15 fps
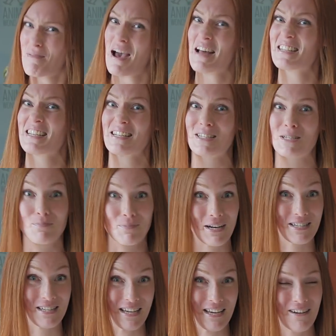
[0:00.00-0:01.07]
pets can
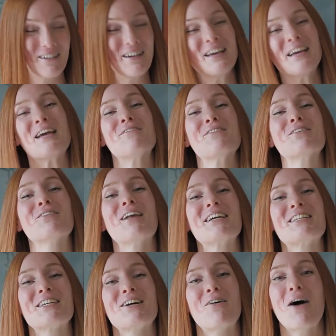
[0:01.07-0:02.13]
spread to you. If you'd
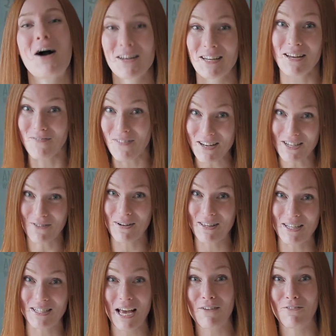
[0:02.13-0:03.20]
like to go on an adventure
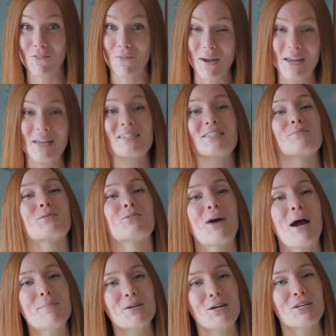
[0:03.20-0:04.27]
with us every week,
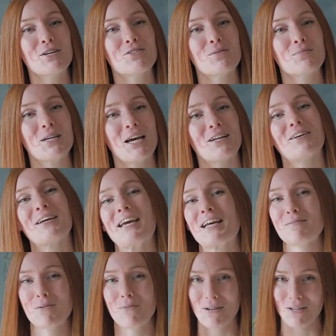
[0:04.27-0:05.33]
subscribe to our YouTube channel,
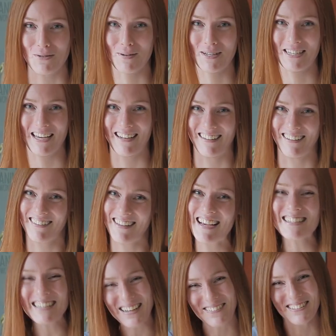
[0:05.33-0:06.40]
Animal Wonders Montana.
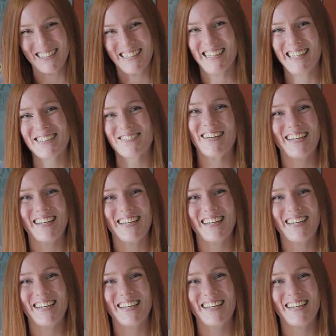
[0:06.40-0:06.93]
Thanks, and we'll see you next